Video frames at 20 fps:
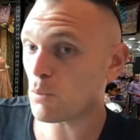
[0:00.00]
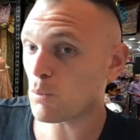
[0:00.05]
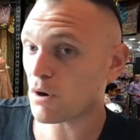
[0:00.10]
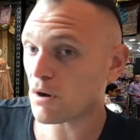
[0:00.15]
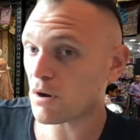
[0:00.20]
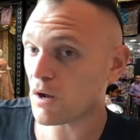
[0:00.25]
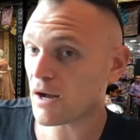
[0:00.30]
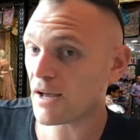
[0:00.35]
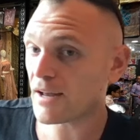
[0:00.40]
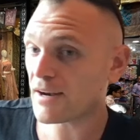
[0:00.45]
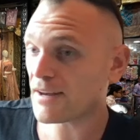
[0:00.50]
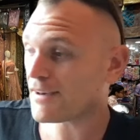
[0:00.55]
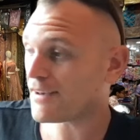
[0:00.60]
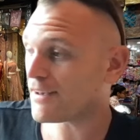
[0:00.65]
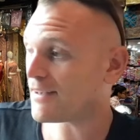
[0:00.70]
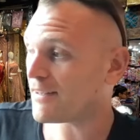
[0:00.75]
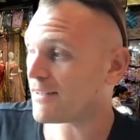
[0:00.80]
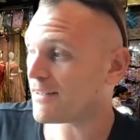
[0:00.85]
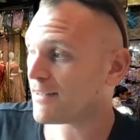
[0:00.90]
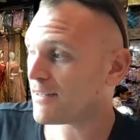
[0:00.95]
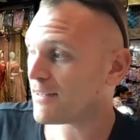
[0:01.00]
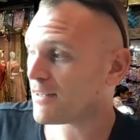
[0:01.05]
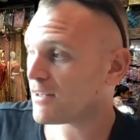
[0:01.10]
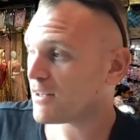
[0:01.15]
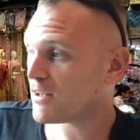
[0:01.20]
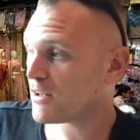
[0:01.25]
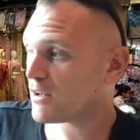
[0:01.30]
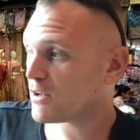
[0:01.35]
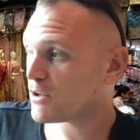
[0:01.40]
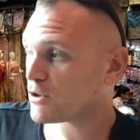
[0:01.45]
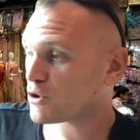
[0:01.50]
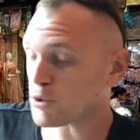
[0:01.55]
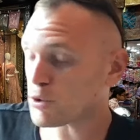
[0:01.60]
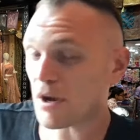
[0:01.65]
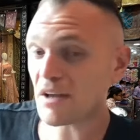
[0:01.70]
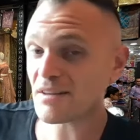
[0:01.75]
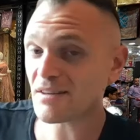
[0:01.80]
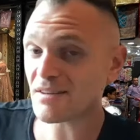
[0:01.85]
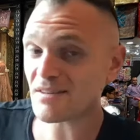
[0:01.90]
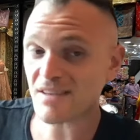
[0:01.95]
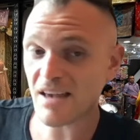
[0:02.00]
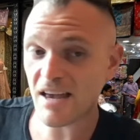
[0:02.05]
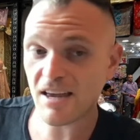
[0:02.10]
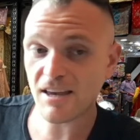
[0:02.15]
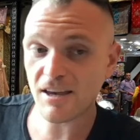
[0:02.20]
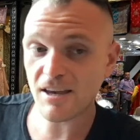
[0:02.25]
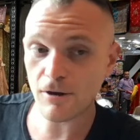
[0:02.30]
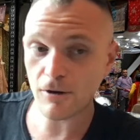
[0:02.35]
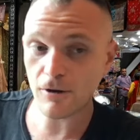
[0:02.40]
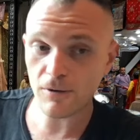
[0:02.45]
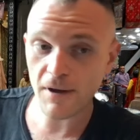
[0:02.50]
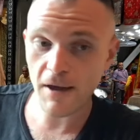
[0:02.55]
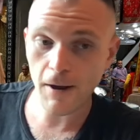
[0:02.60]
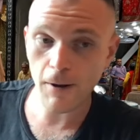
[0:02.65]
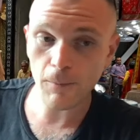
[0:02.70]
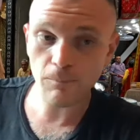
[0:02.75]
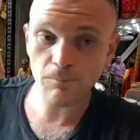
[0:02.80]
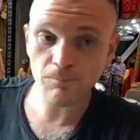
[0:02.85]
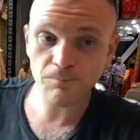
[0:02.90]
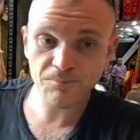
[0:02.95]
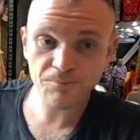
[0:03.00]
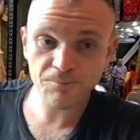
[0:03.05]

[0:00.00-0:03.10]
we're kind of trying to say here. Now,